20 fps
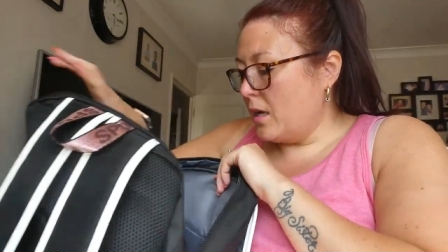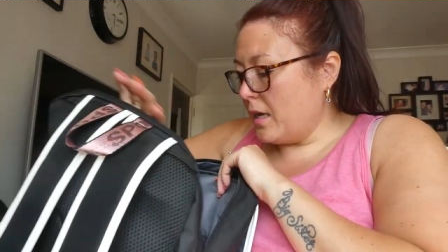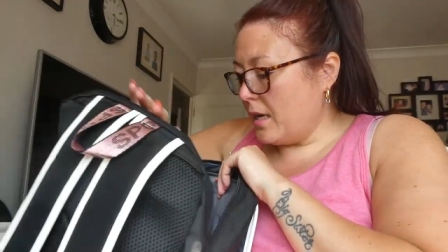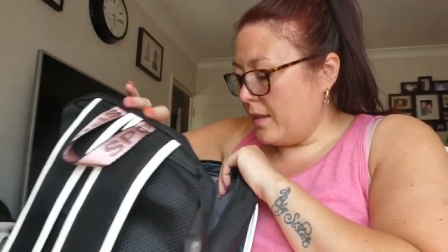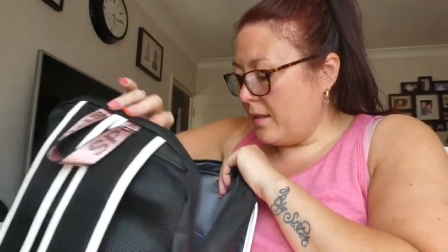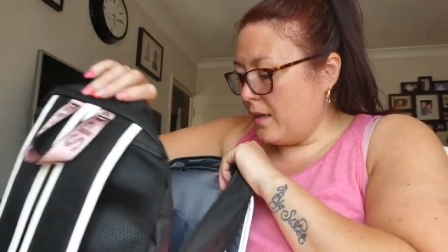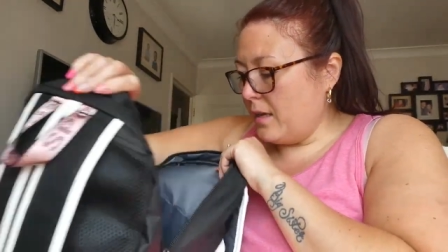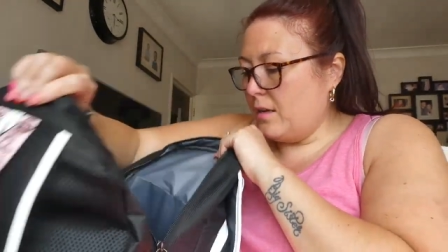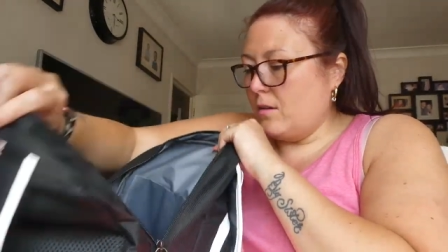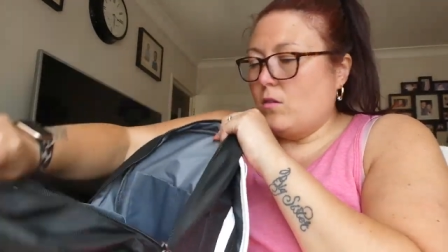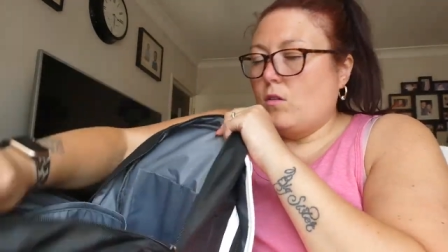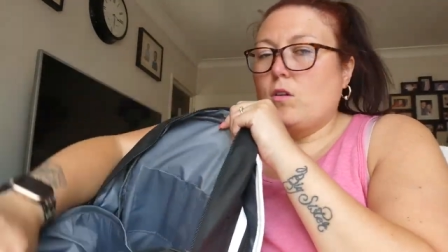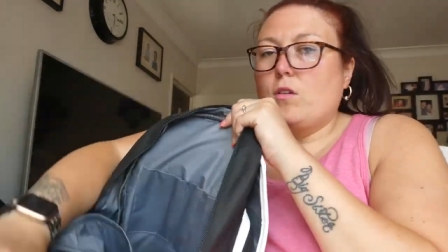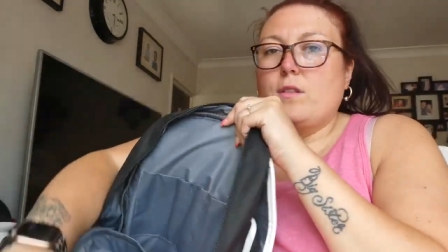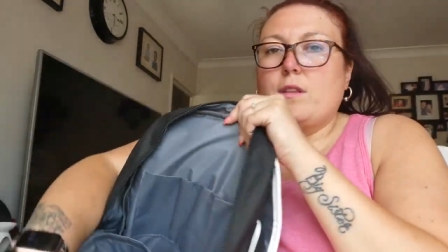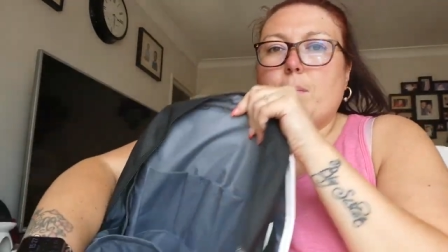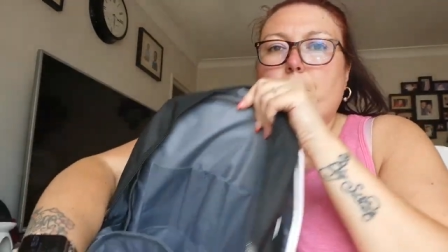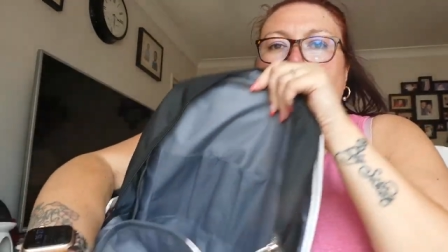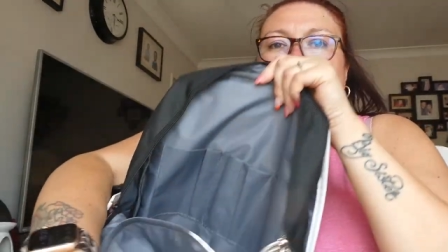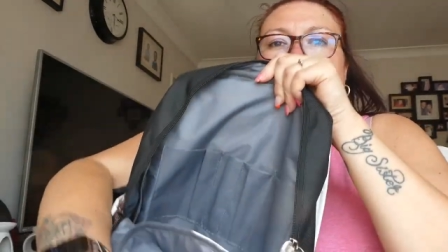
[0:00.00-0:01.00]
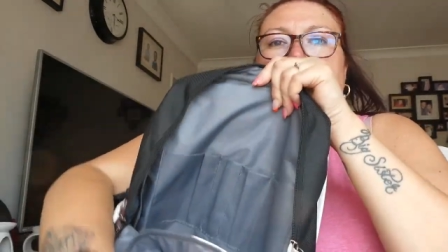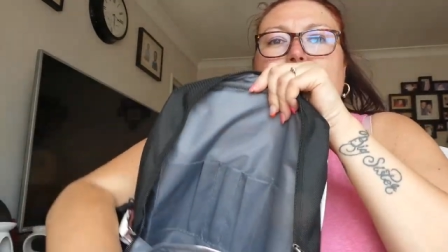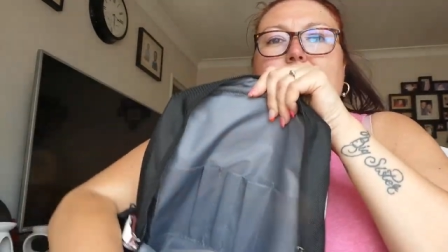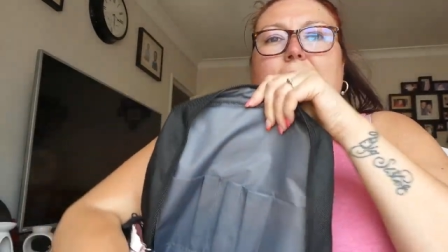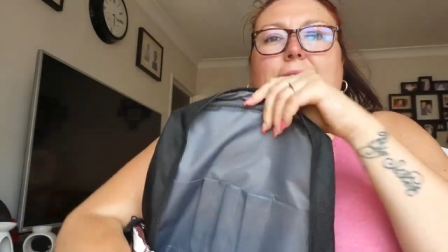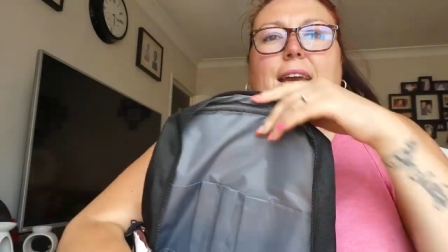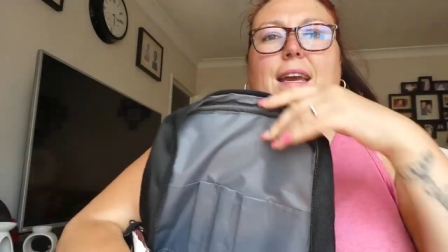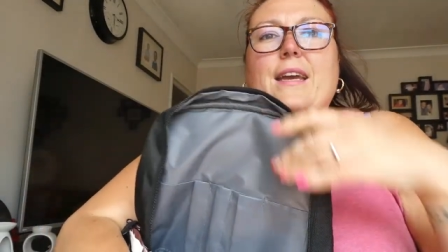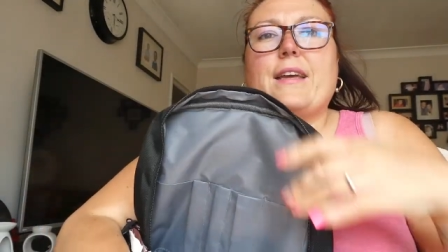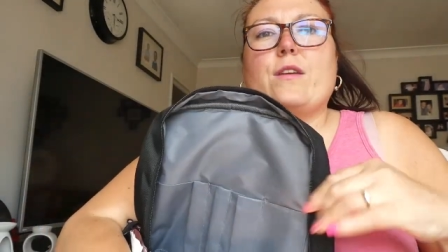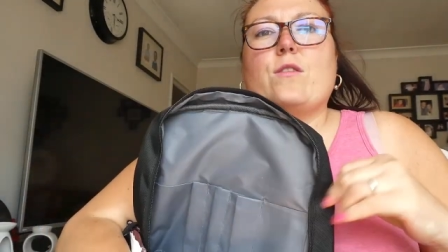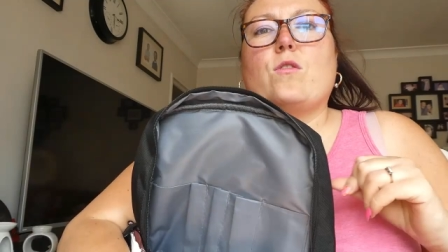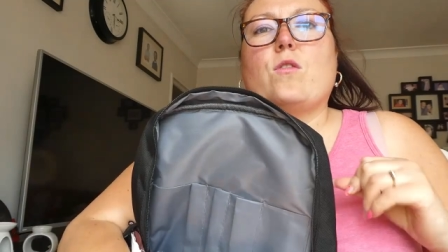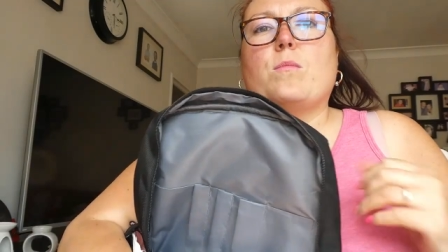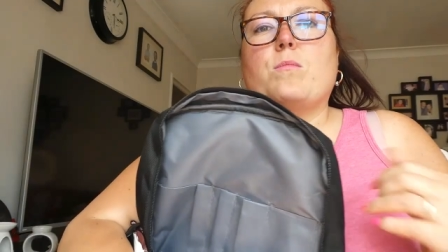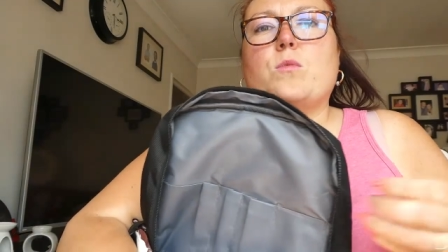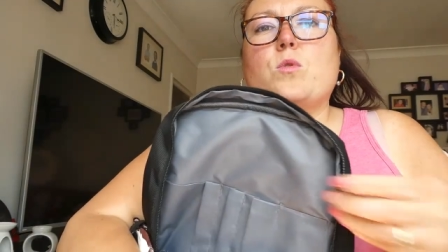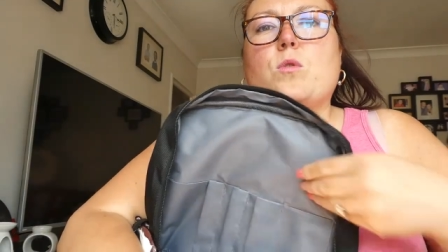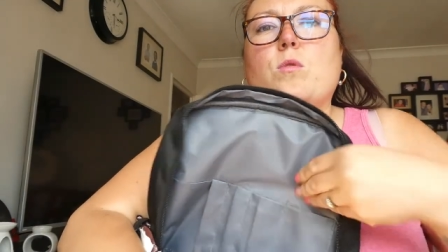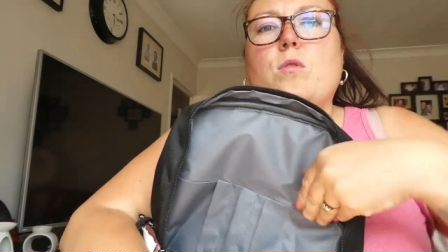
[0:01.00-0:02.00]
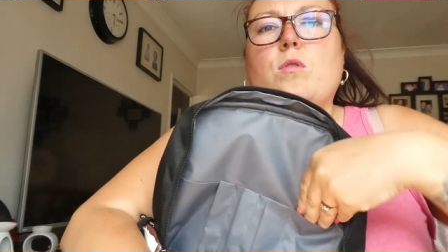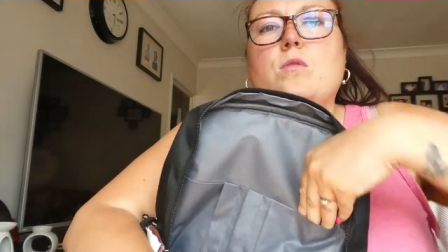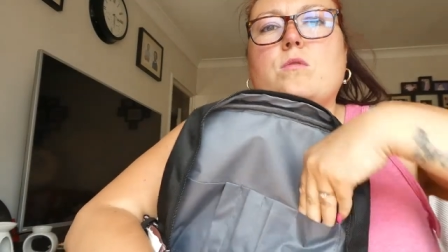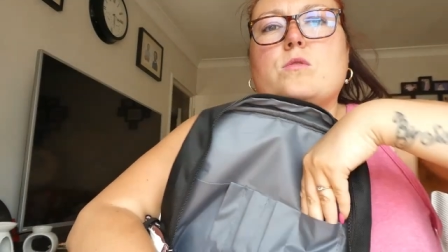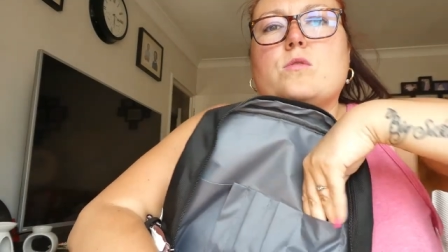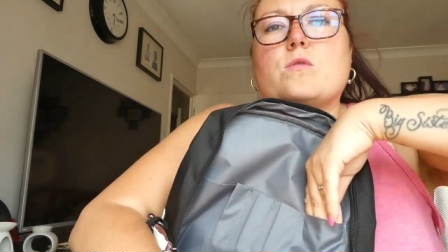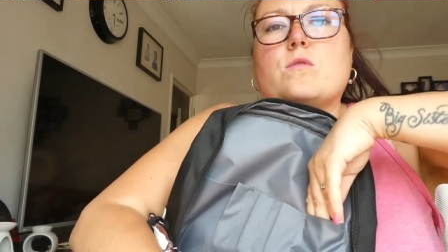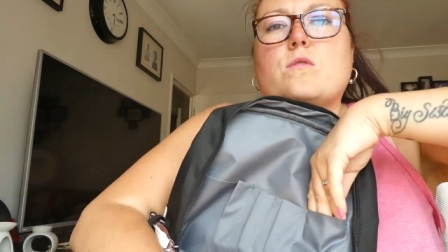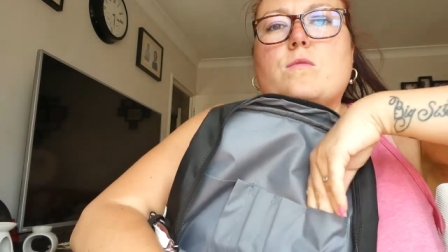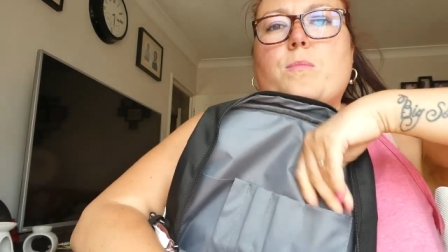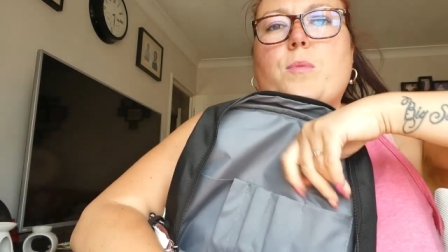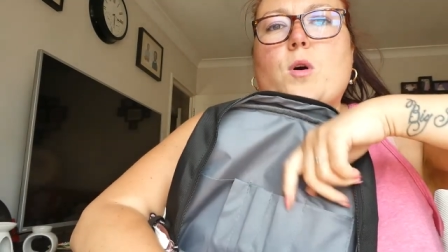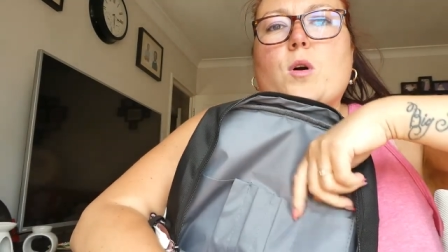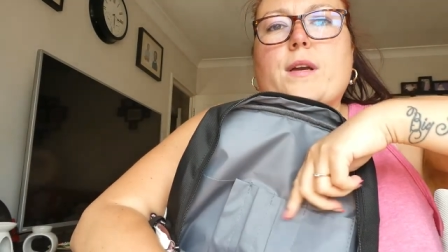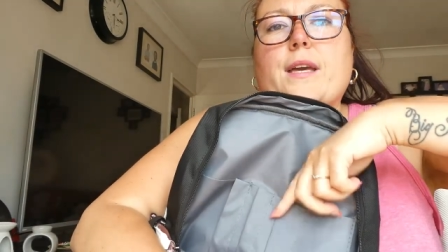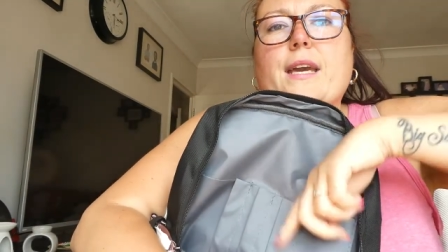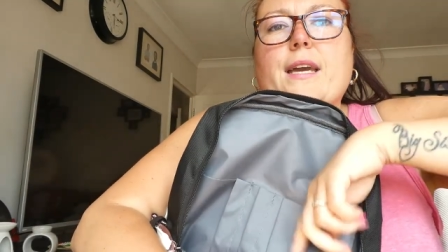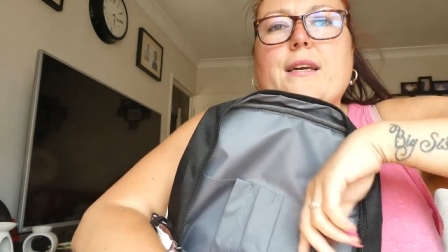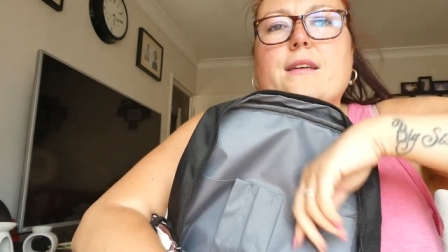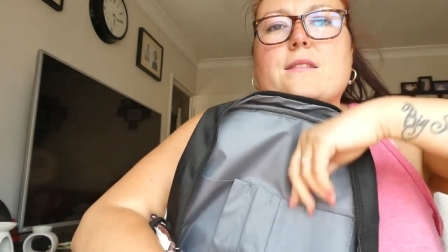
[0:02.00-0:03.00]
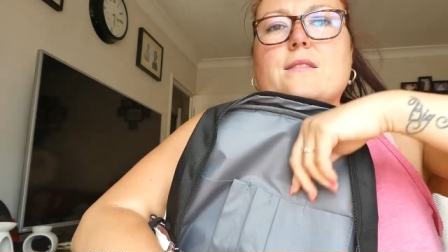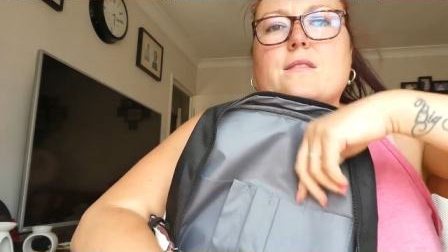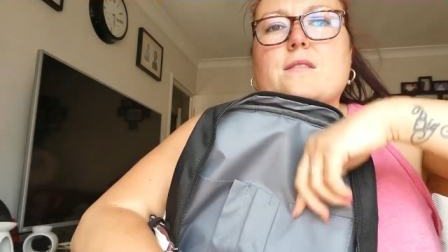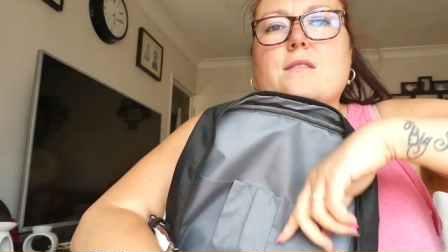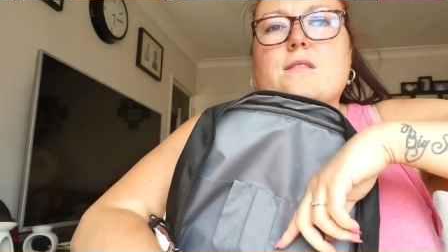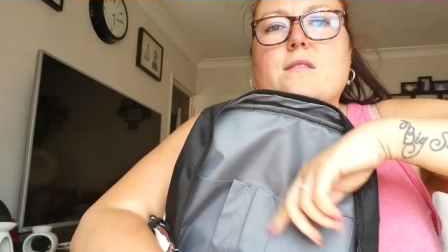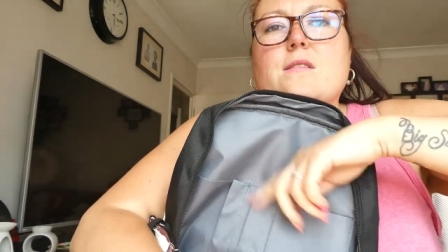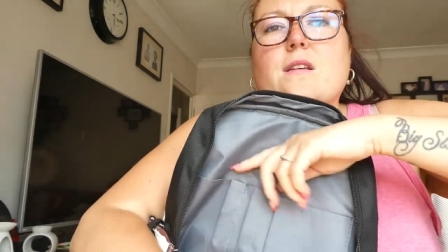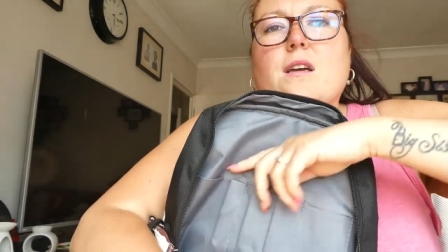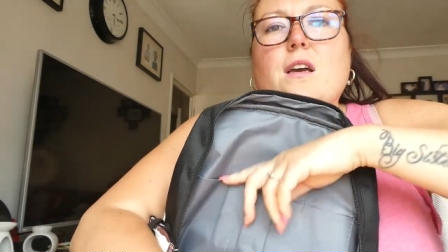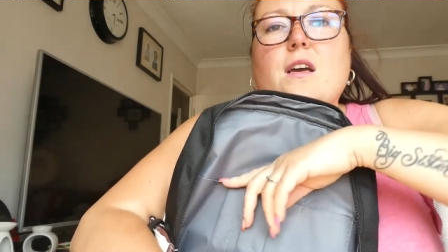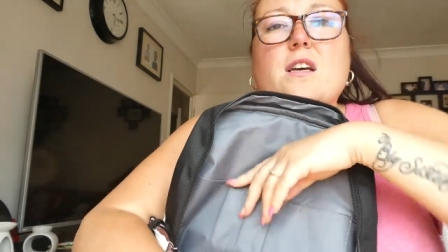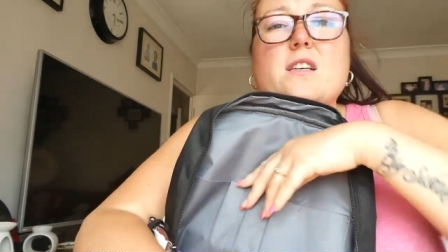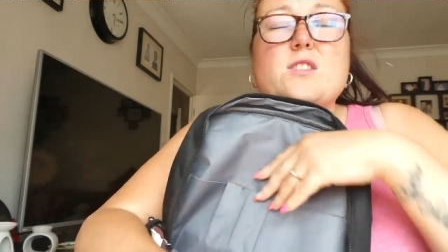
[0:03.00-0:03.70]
and then on the back here you've got more sort of pockets